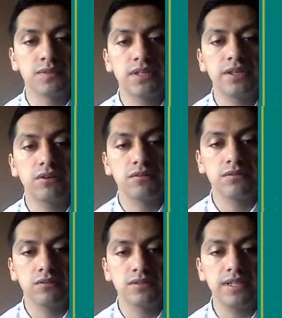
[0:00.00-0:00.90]
click
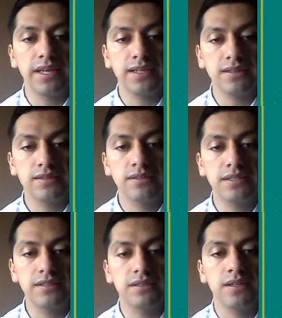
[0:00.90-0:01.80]
on delete
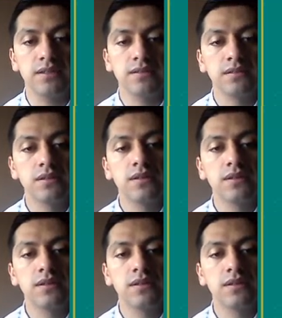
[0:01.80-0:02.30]
and